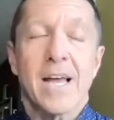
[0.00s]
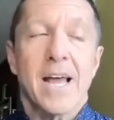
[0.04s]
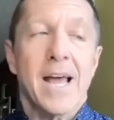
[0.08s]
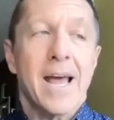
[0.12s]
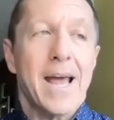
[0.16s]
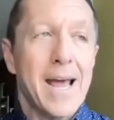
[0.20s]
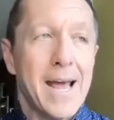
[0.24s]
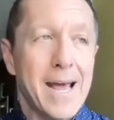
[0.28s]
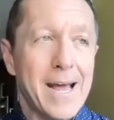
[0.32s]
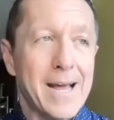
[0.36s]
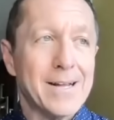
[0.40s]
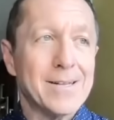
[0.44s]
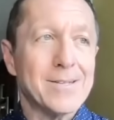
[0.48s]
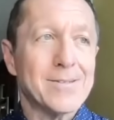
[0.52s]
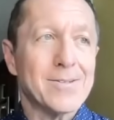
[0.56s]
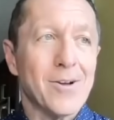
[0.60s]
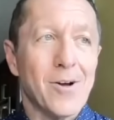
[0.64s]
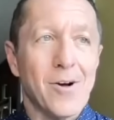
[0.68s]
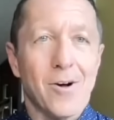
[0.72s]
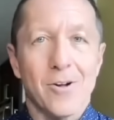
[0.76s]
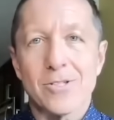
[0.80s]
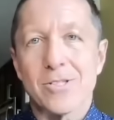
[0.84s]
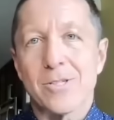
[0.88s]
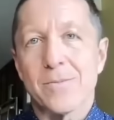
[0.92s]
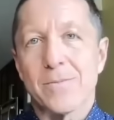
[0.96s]
And
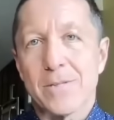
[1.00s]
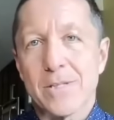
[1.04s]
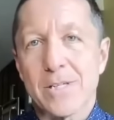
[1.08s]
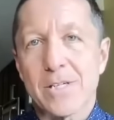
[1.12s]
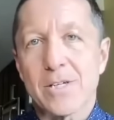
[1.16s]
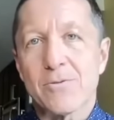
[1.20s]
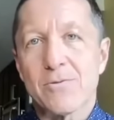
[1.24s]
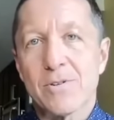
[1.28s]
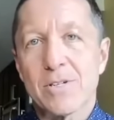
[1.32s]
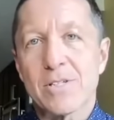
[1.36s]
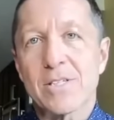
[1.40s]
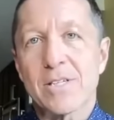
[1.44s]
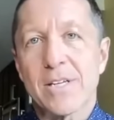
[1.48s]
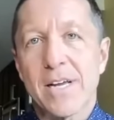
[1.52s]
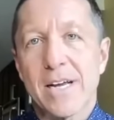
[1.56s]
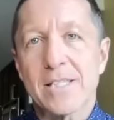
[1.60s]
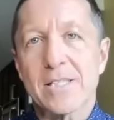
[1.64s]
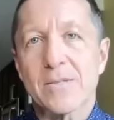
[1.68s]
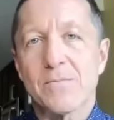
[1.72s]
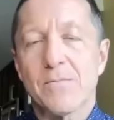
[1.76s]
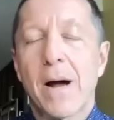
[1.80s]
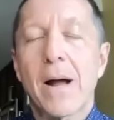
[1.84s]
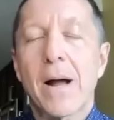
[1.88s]
ultimately, Chris Getz might